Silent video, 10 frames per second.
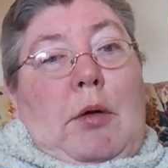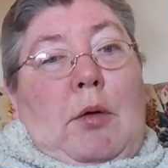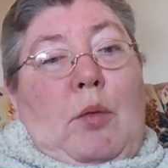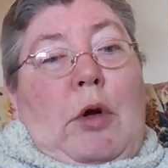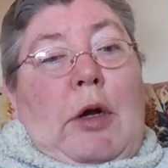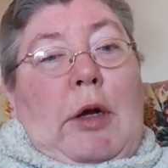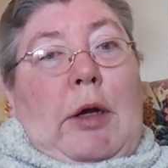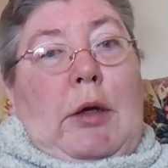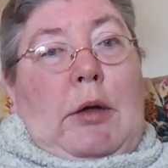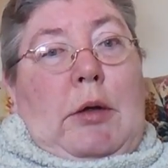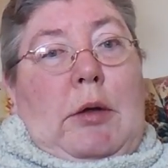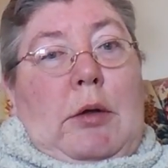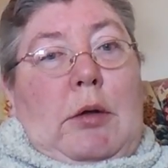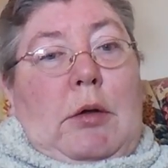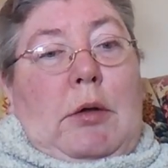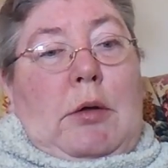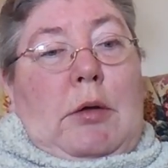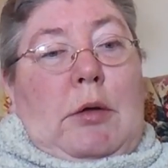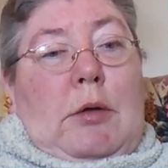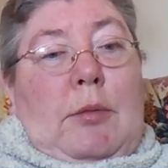why
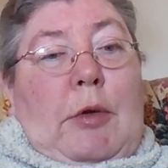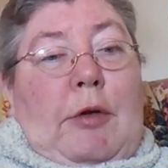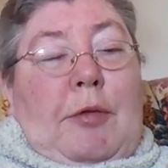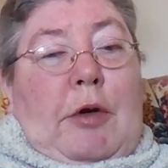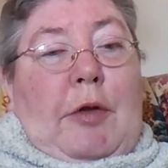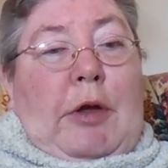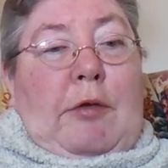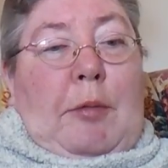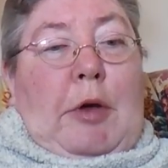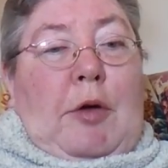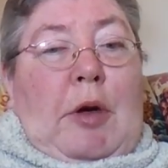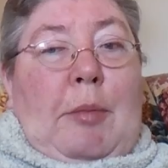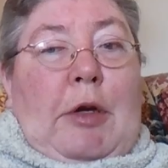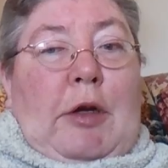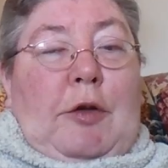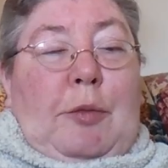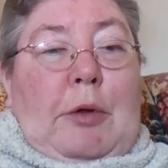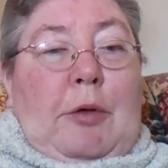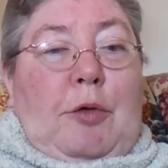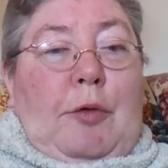my father giving me crab lice when
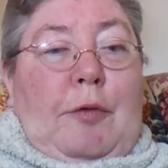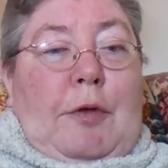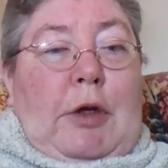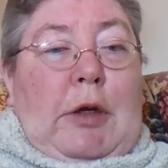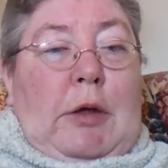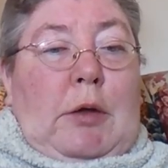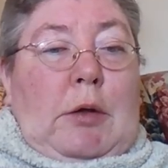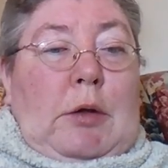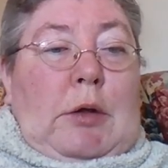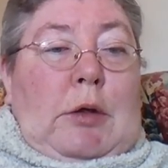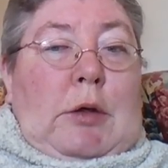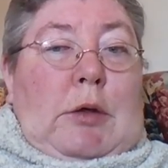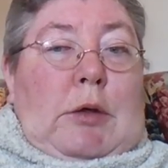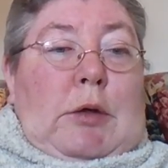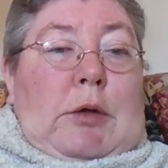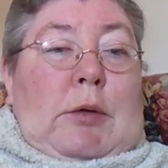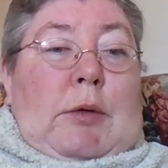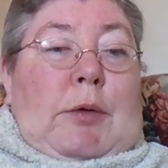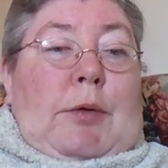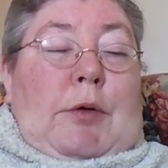I was 15
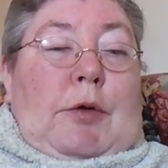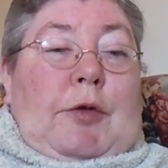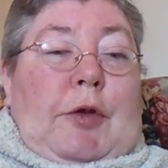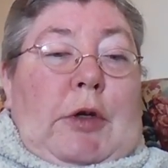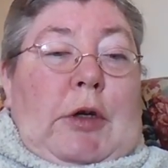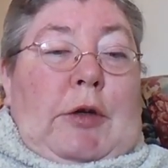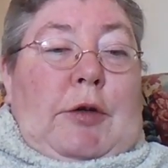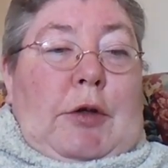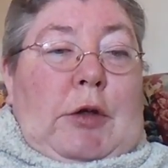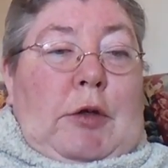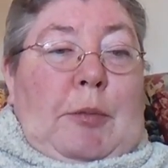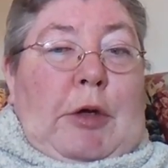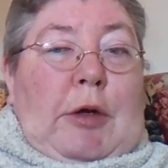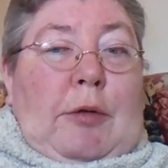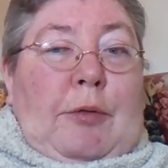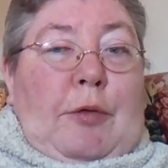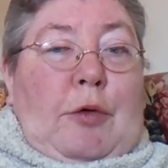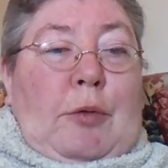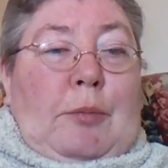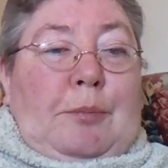suddenly turned me
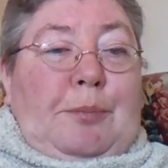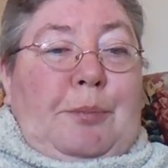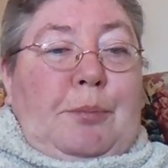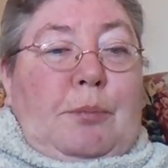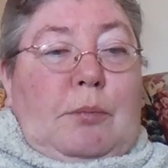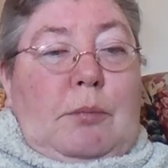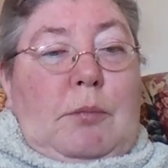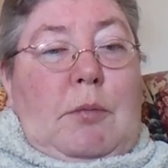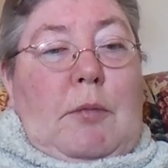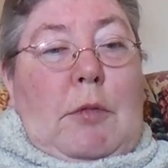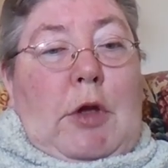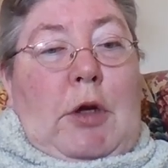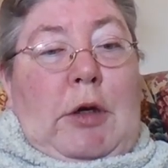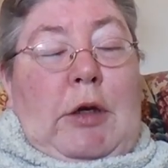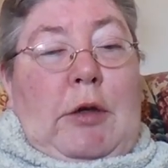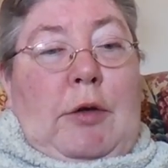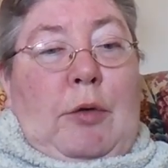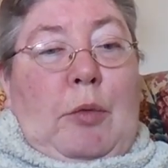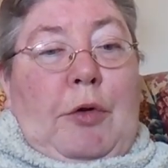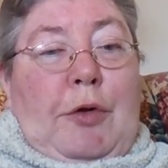from a kid
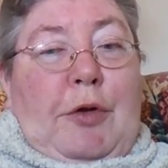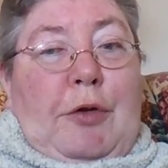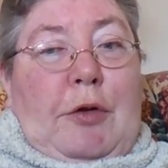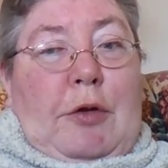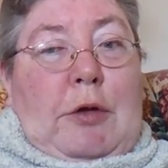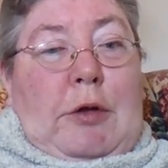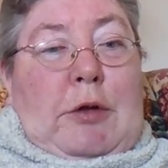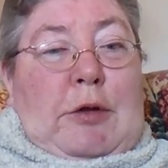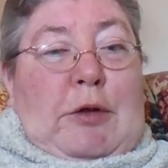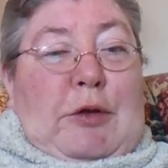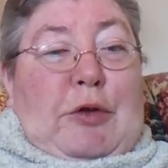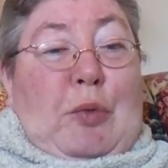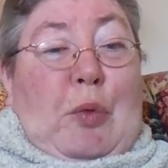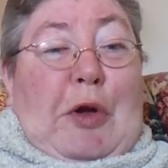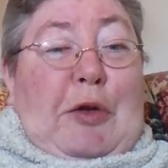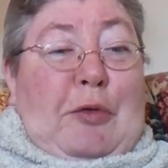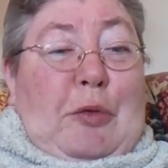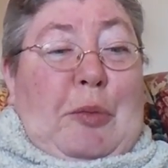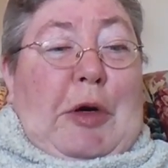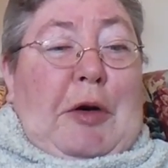who wanted to wait
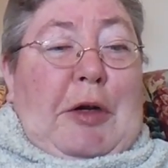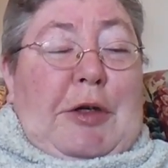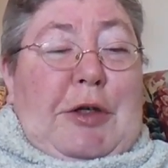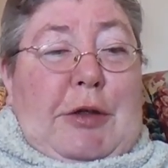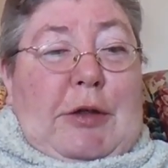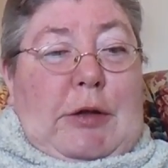for marriage